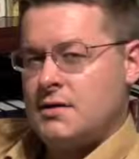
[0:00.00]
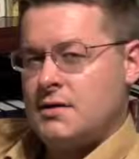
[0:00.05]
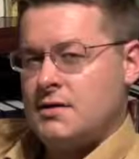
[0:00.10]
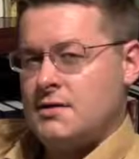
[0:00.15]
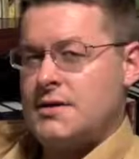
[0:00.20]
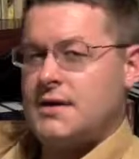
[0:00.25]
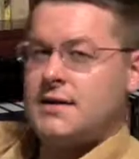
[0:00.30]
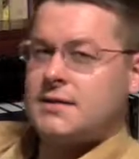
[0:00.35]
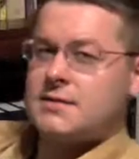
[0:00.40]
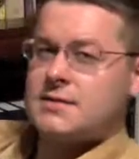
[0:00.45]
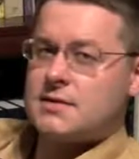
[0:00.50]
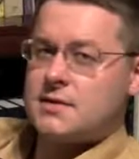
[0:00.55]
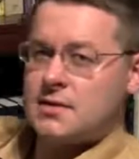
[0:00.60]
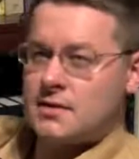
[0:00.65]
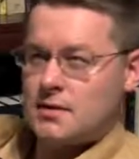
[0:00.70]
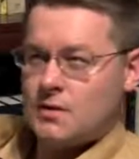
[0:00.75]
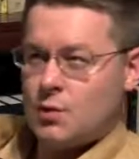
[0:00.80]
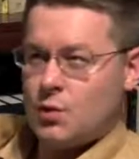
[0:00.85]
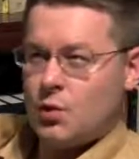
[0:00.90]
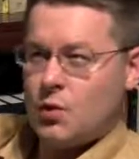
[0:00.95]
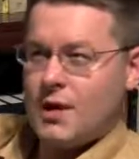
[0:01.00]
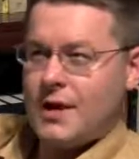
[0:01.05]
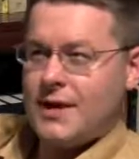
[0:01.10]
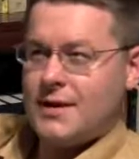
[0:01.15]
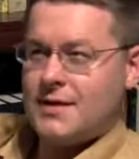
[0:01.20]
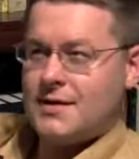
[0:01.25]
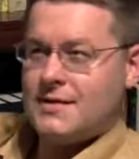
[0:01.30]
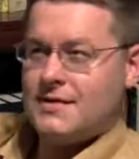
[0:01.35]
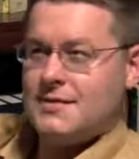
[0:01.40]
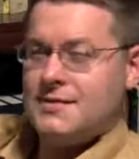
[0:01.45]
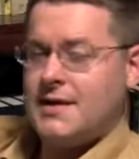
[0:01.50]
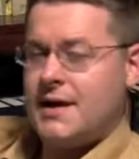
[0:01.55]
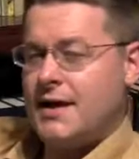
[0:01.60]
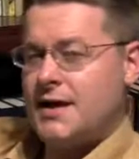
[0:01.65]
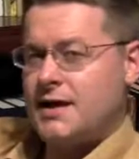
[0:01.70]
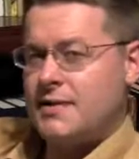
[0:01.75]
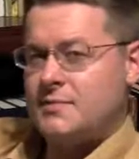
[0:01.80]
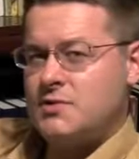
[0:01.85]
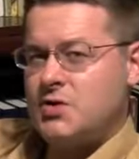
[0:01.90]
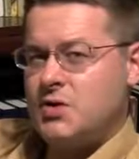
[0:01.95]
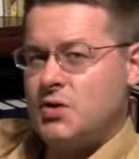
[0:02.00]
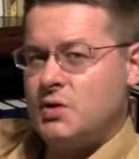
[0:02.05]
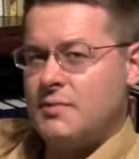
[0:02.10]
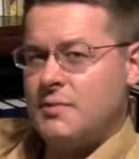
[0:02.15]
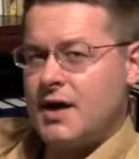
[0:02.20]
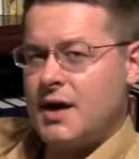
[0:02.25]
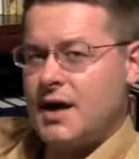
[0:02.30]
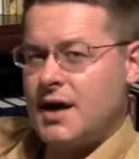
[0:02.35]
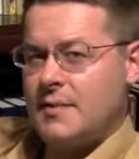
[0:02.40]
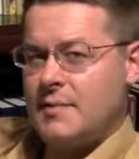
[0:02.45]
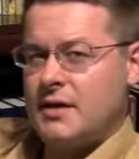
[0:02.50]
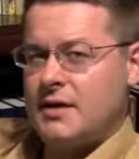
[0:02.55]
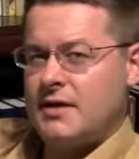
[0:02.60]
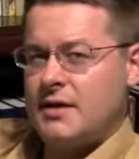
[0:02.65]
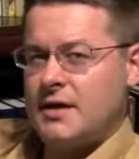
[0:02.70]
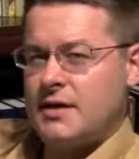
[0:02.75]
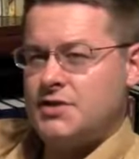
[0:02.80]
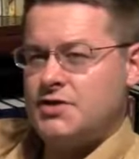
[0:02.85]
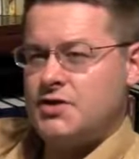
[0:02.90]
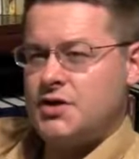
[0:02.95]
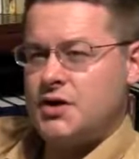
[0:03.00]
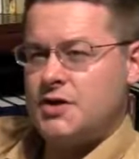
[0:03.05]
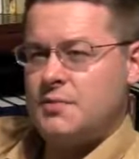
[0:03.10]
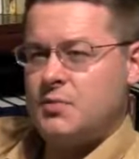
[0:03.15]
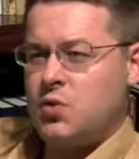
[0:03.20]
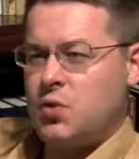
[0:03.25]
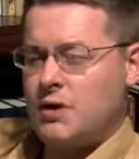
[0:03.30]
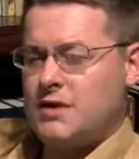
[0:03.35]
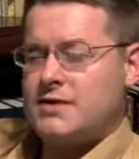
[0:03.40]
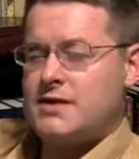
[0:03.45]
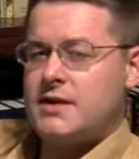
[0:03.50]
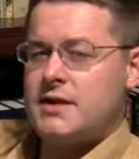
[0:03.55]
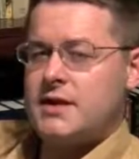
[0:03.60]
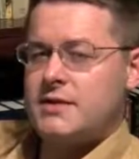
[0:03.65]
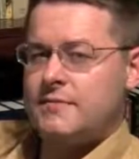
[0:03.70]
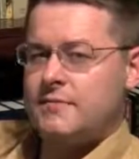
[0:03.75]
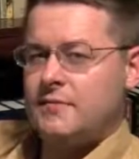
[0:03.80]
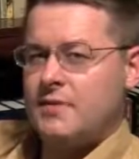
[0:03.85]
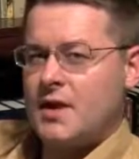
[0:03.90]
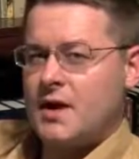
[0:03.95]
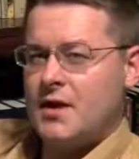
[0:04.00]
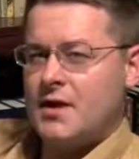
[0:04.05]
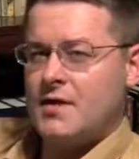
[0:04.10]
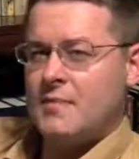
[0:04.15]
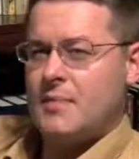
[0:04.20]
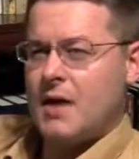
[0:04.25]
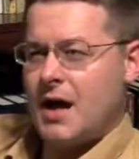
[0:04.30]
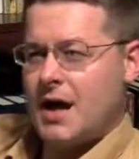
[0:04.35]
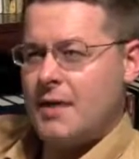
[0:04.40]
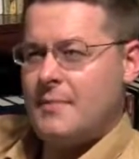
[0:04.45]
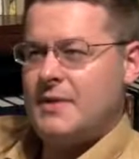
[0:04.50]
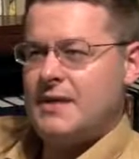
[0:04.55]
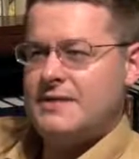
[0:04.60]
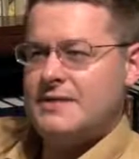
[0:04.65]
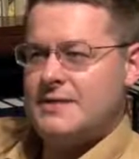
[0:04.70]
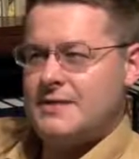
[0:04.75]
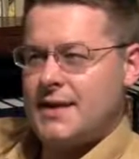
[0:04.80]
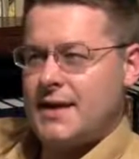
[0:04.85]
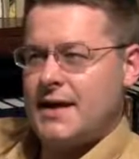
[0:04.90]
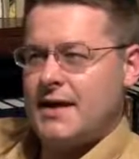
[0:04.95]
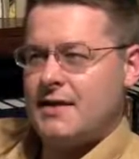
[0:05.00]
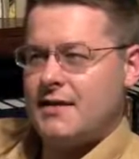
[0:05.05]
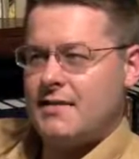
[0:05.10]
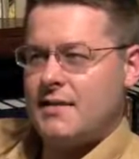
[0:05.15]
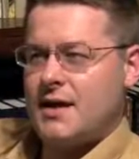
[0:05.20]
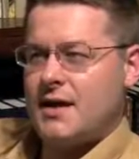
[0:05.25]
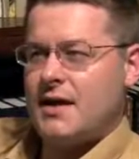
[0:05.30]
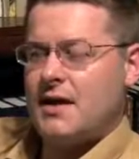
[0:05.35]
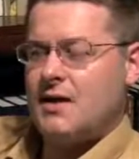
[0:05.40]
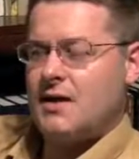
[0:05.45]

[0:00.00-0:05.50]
Sixth, when Zainab told Muhammad that she had poisoned him, Muhammad said that